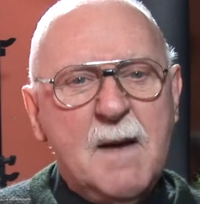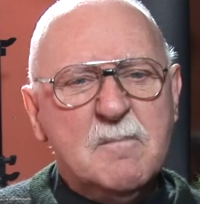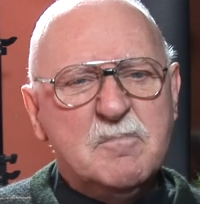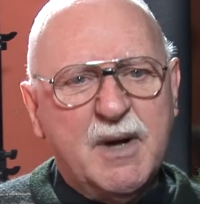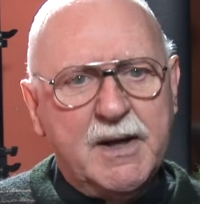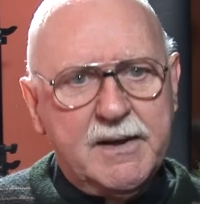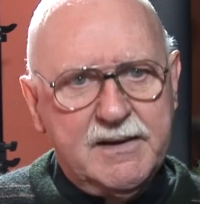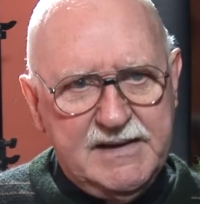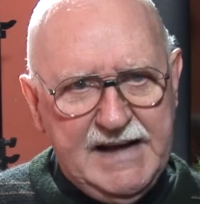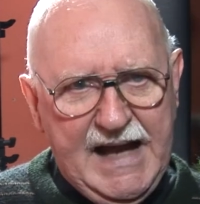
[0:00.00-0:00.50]

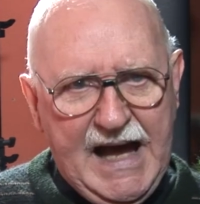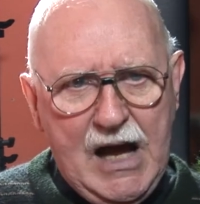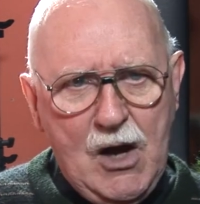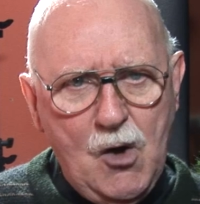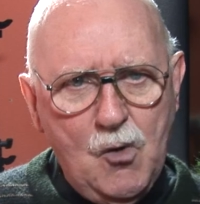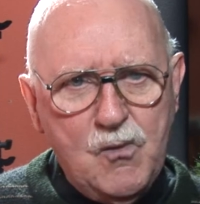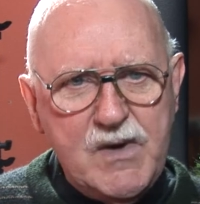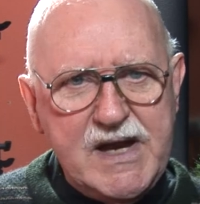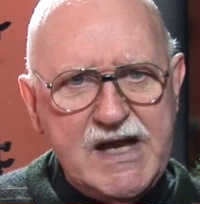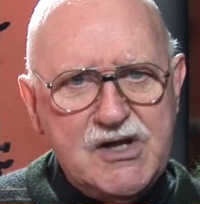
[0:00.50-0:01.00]
But
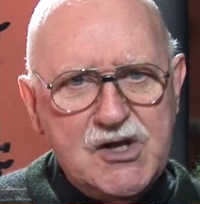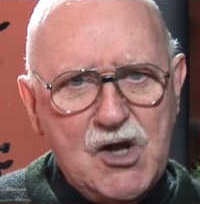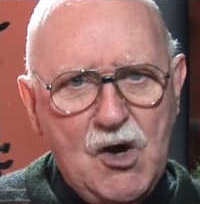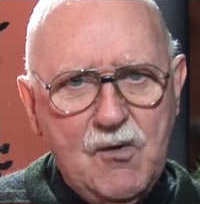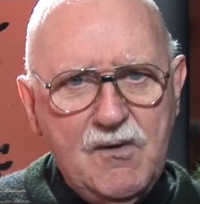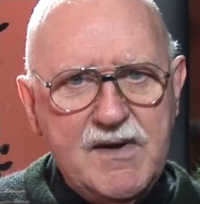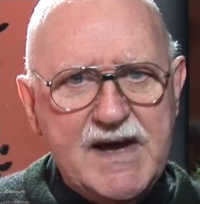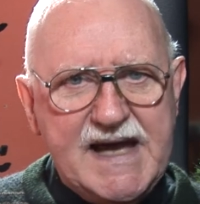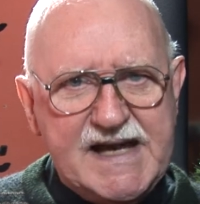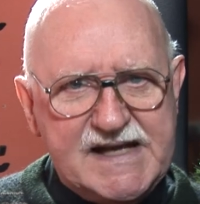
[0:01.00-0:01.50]
now we
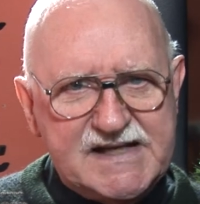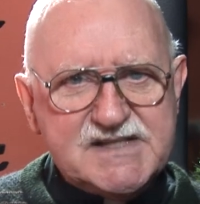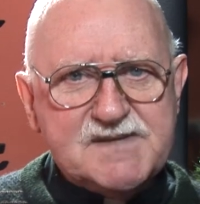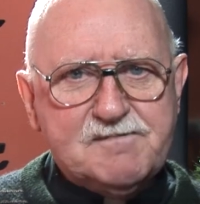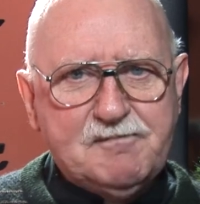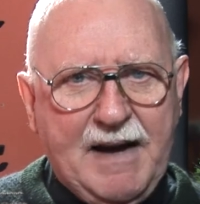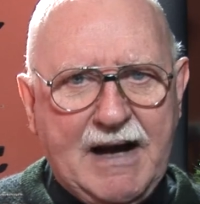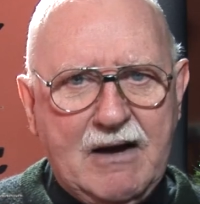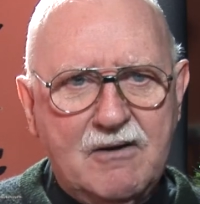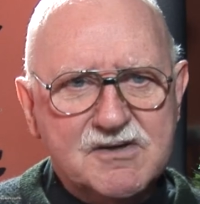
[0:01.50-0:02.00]
know its
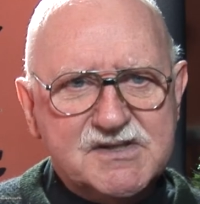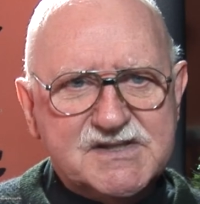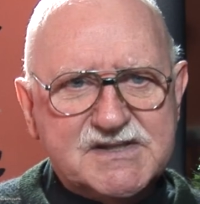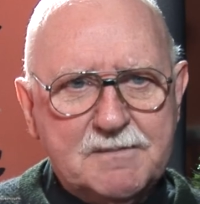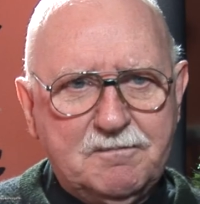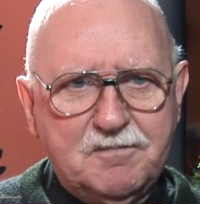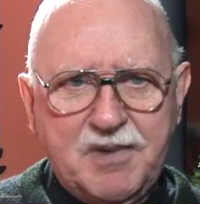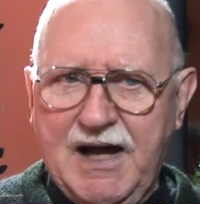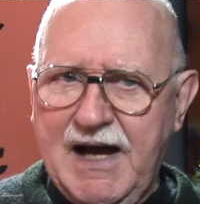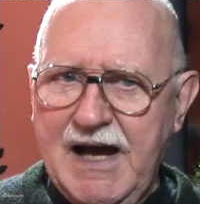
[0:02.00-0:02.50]
power
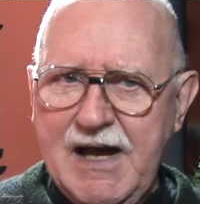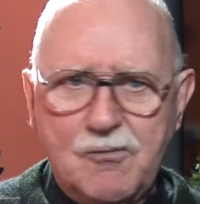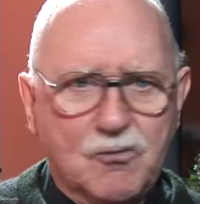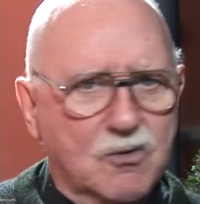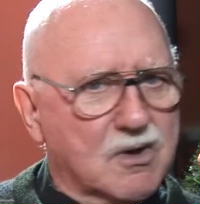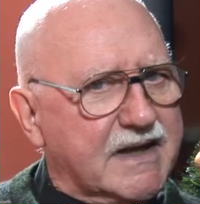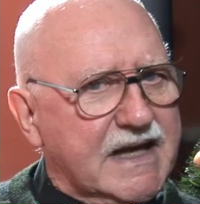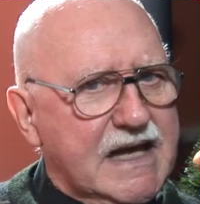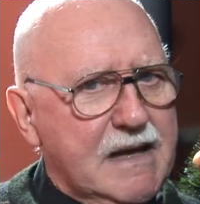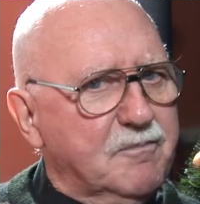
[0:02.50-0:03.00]
supply
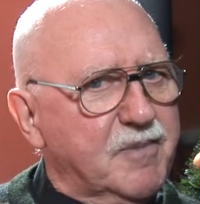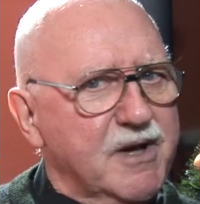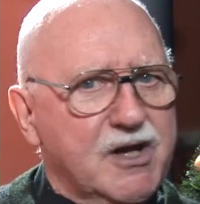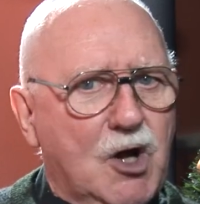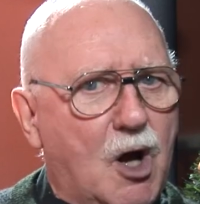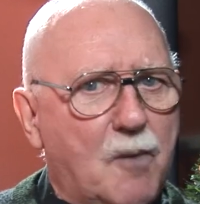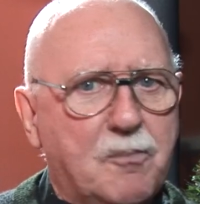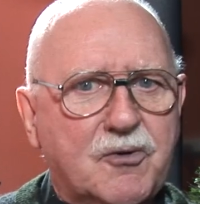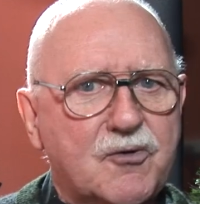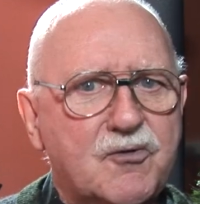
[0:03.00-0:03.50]
will keep it
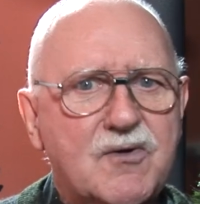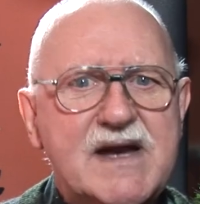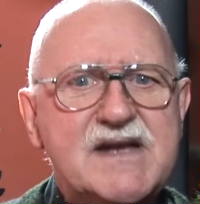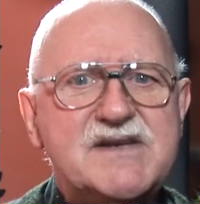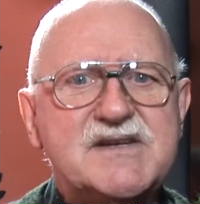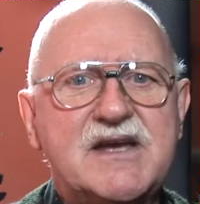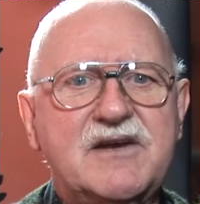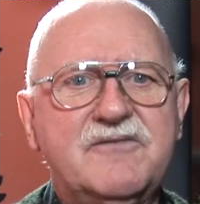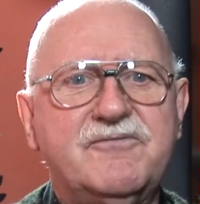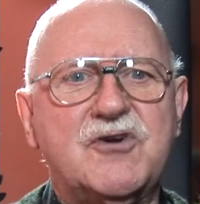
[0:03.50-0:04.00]

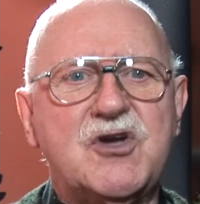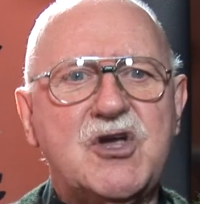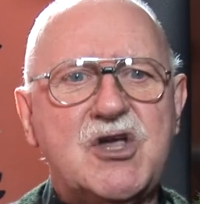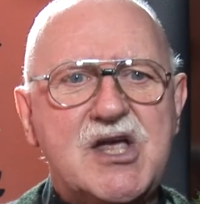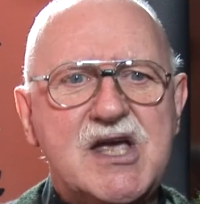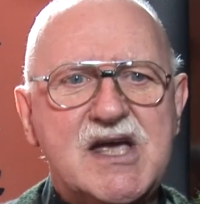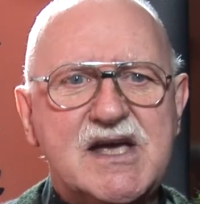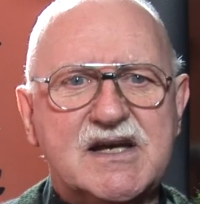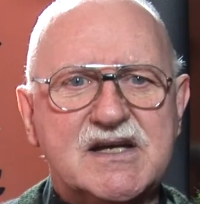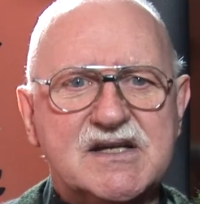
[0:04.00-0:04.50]
operating for
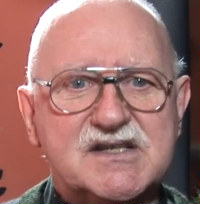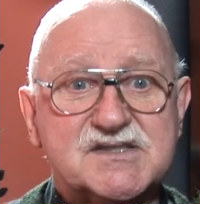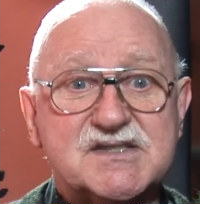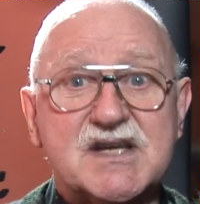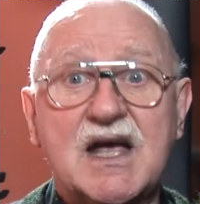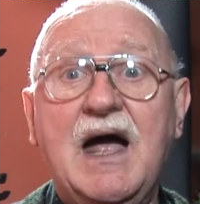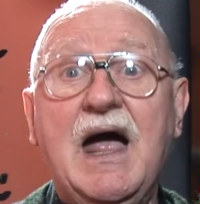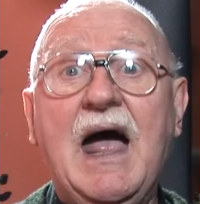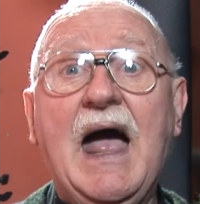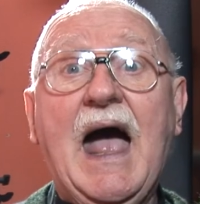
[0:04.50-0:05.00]
years
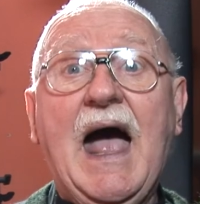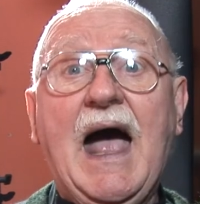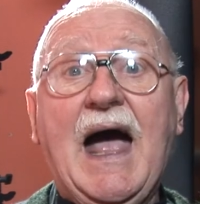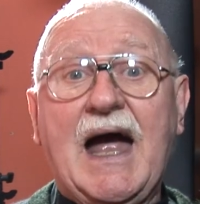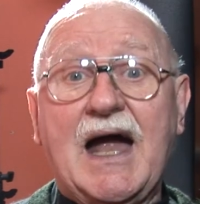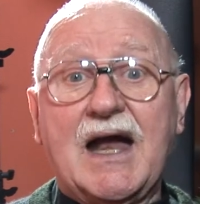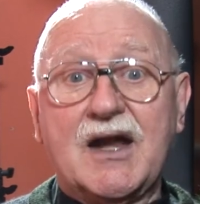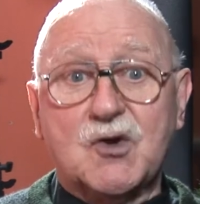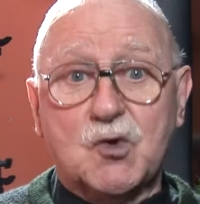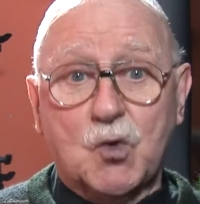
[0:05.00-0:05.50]

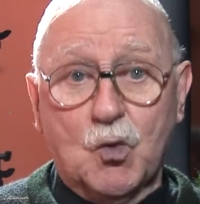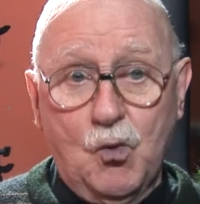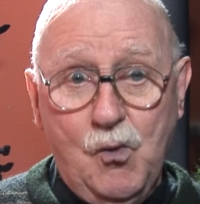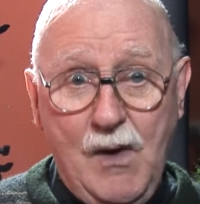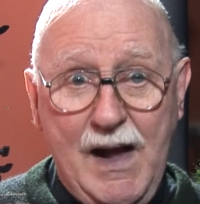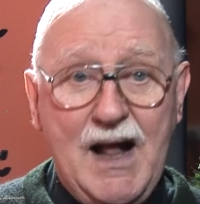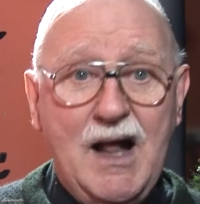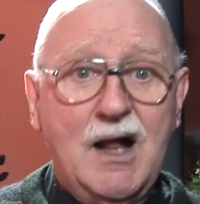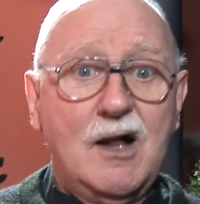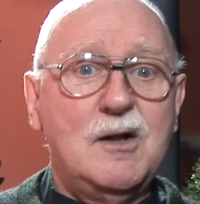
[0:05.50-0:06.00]
and
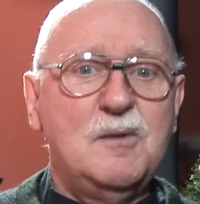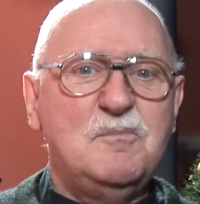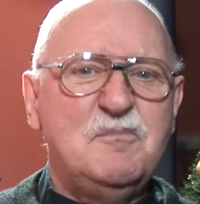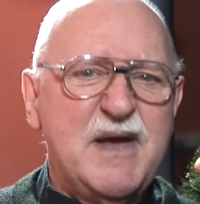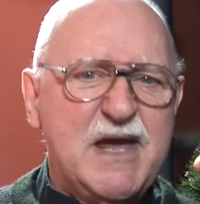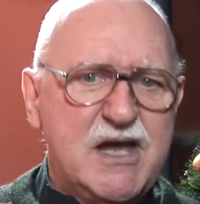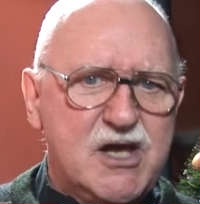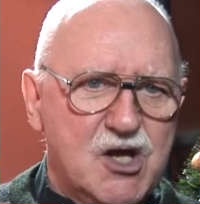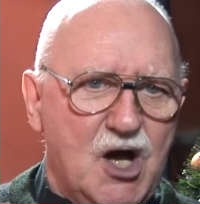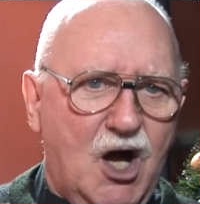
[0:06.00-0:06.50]
well
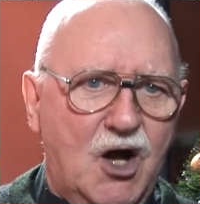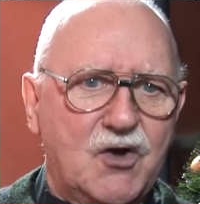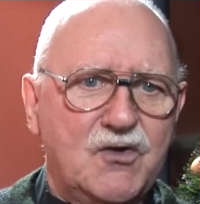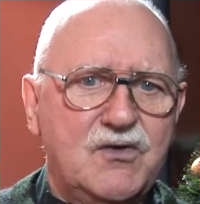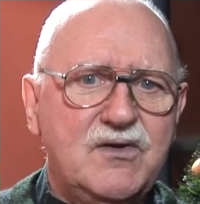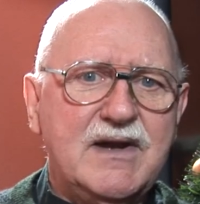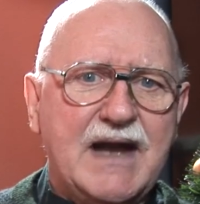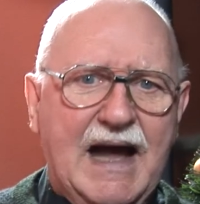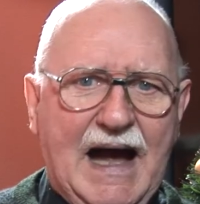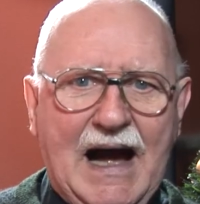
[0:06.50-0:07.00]

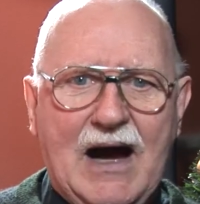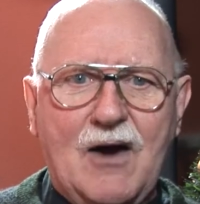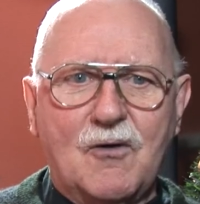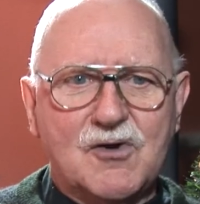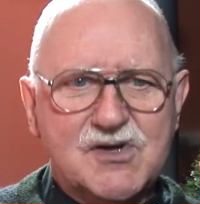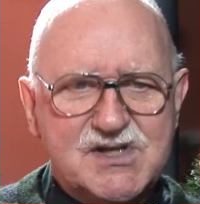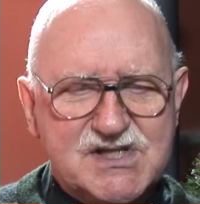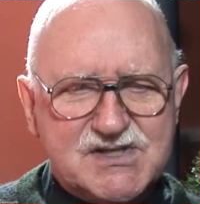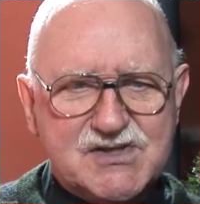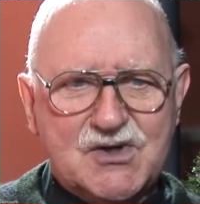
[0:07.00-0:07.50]
beyond
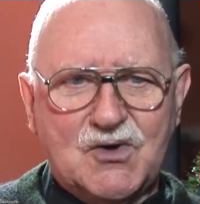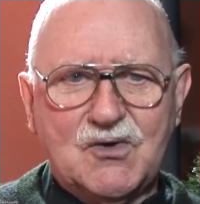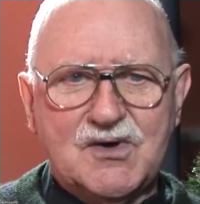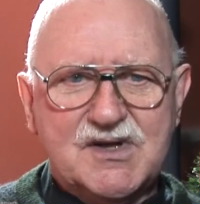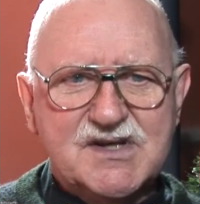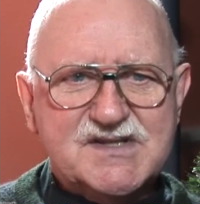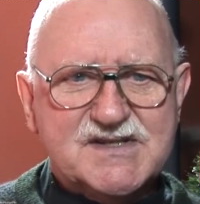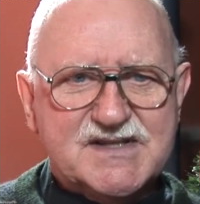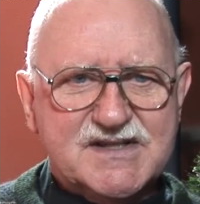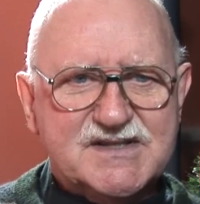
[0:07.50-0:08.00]
our
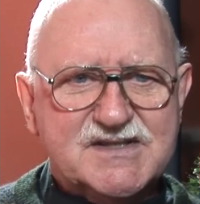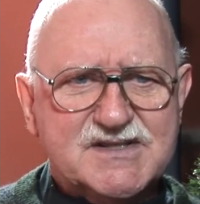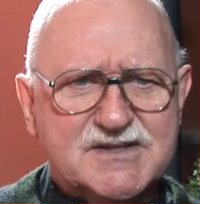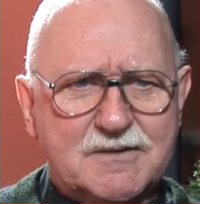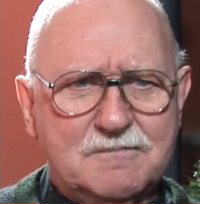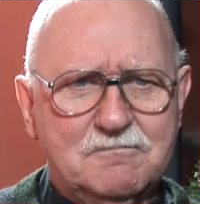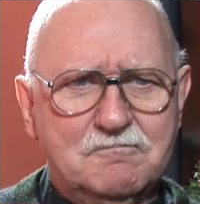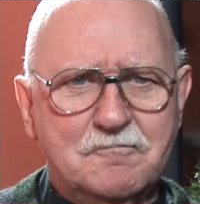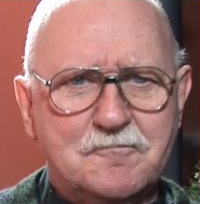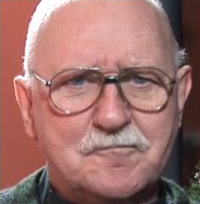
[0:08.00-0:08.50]
solar
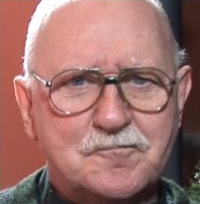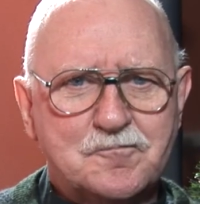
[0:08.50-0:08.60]
system.